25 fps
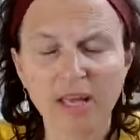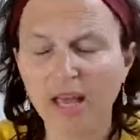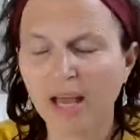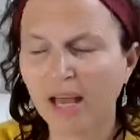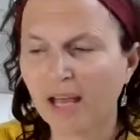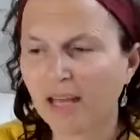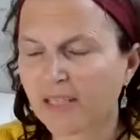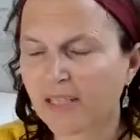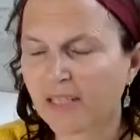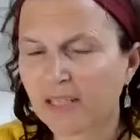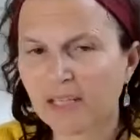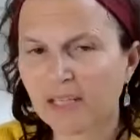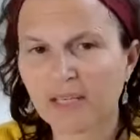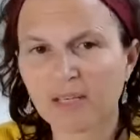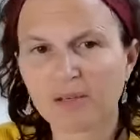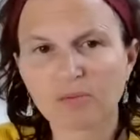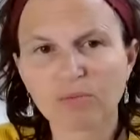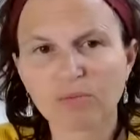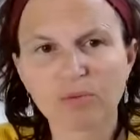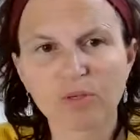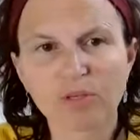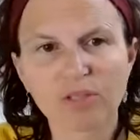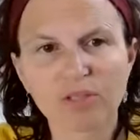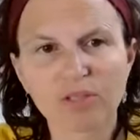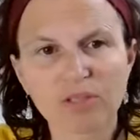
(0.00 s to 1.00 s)
And it
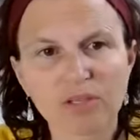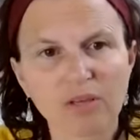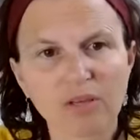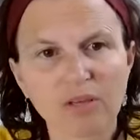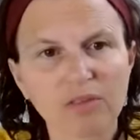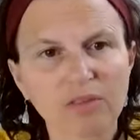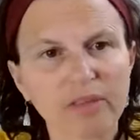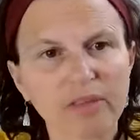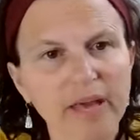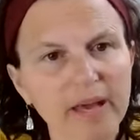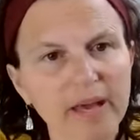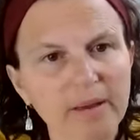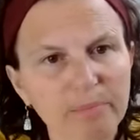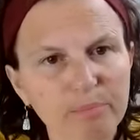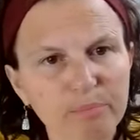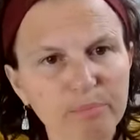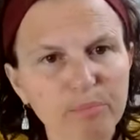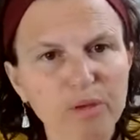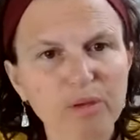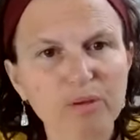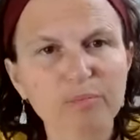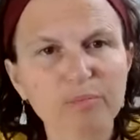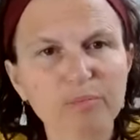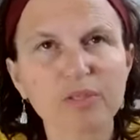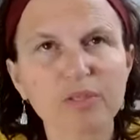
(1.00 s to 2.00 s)
was that
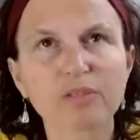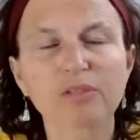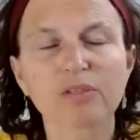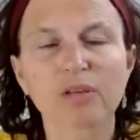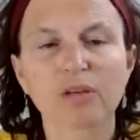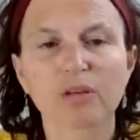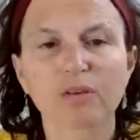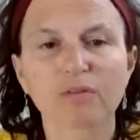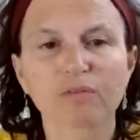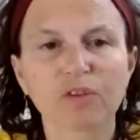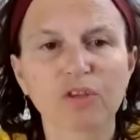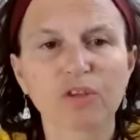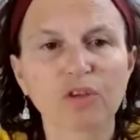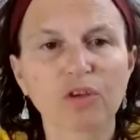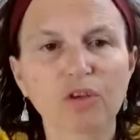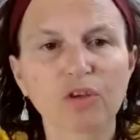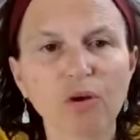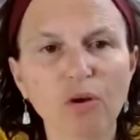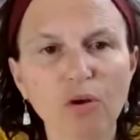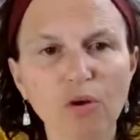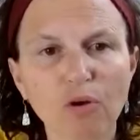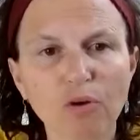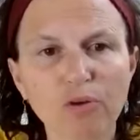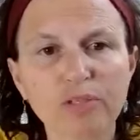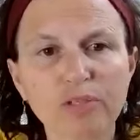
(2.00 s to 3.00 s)
moment of
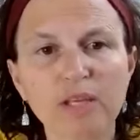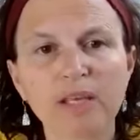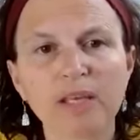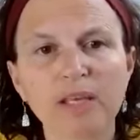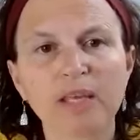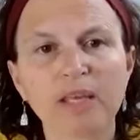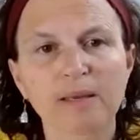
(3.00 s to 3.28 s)
God,